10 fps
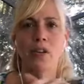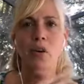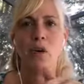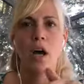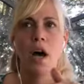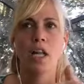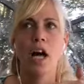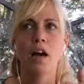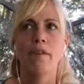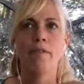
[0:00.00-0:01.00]
So a
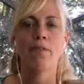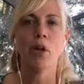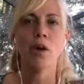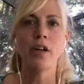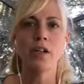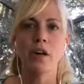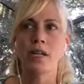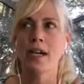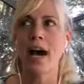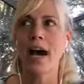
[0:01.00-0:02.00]
lot of our floors are
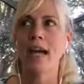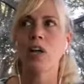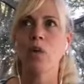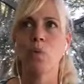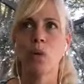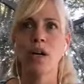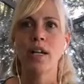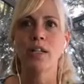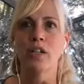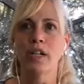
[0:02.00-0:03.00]
tile or
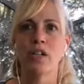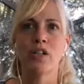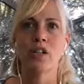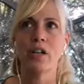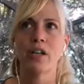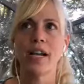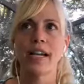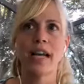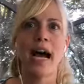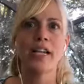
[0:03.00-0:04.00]
wood, and so they're
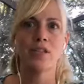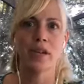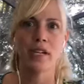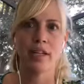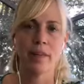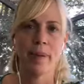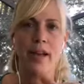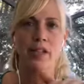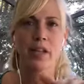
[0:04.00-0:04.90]
like an ice rink to the pets.